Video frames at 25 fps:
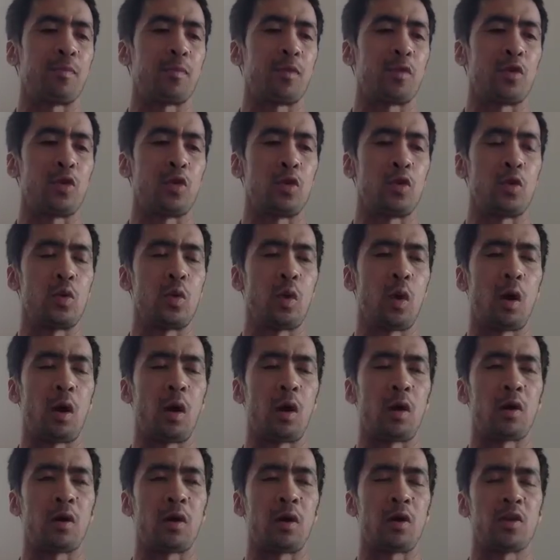you
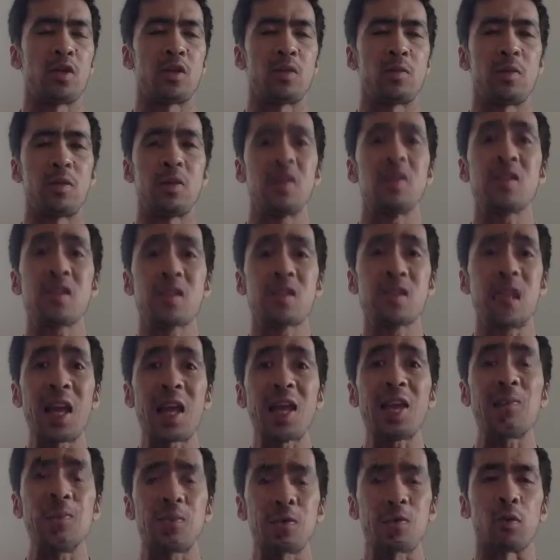are going to be
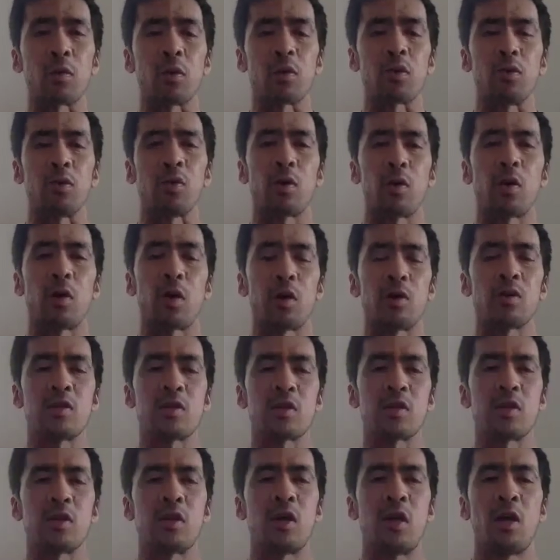stable. You're going
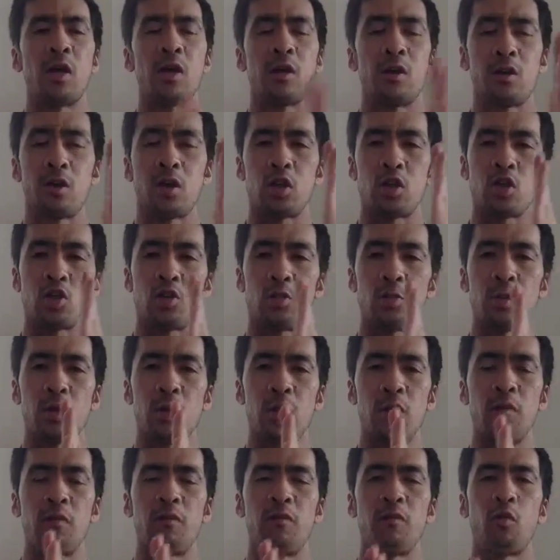to
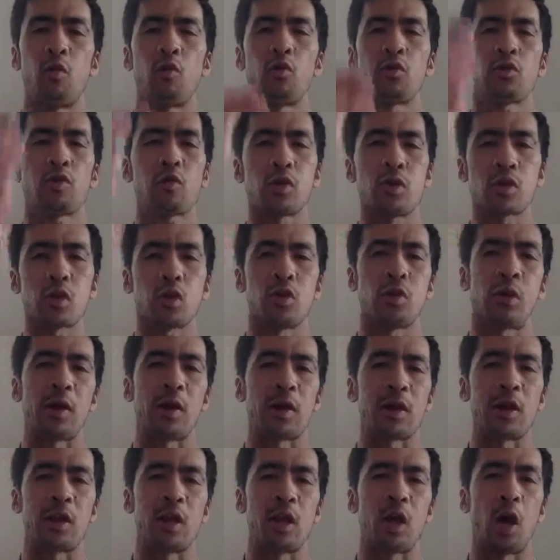distribute the forces
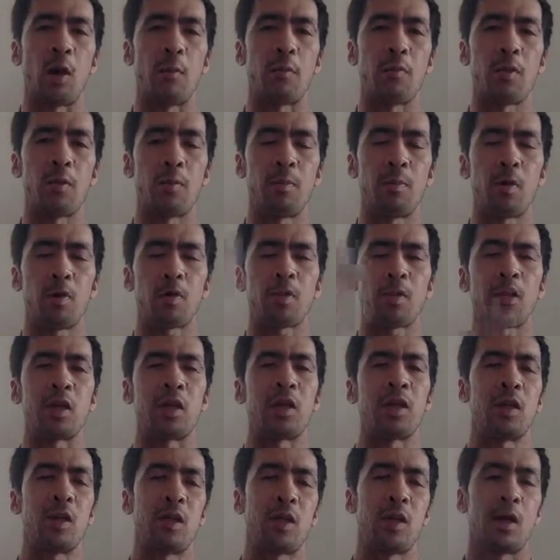correctly up the
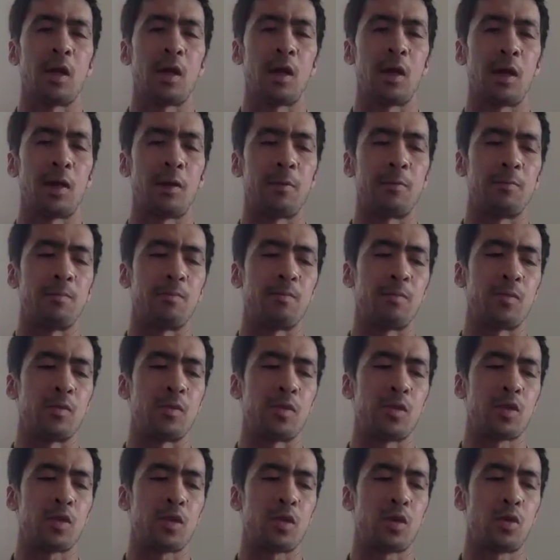body.
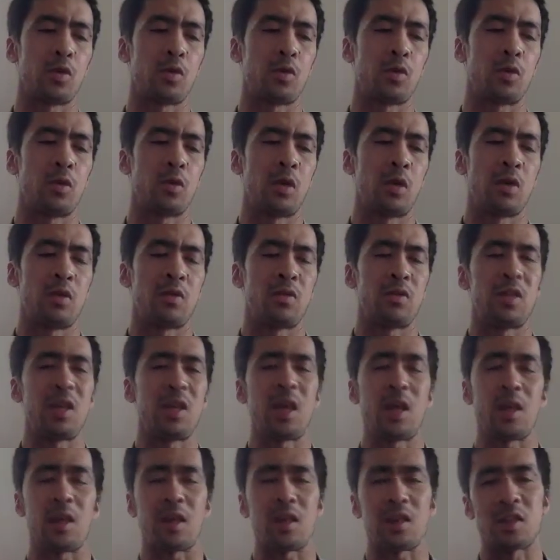So
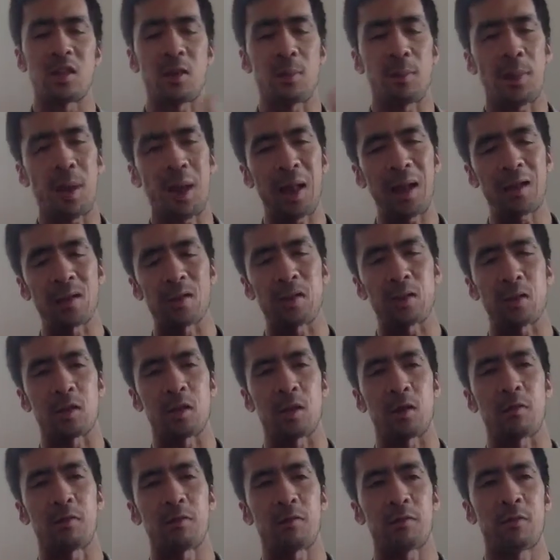yeah, there's the balance
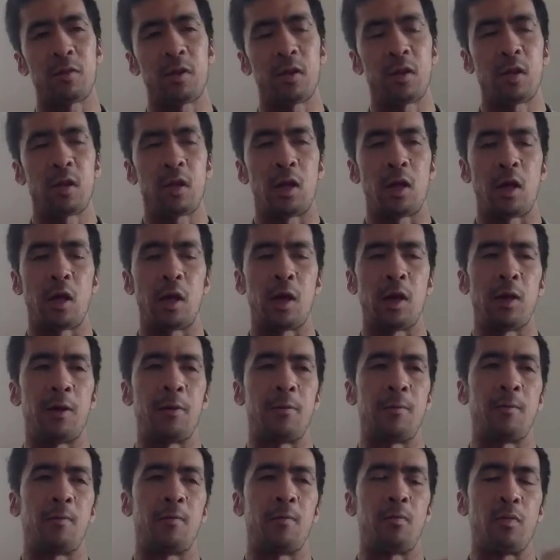stuff.
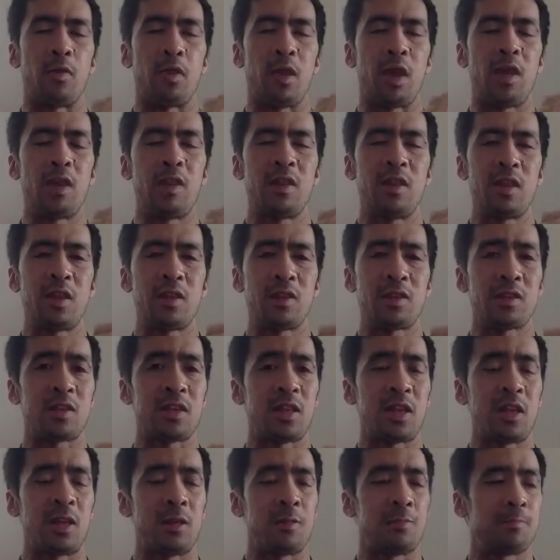Then there's
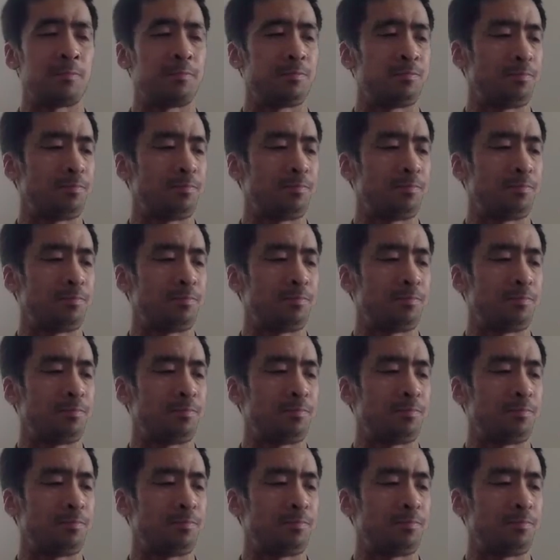the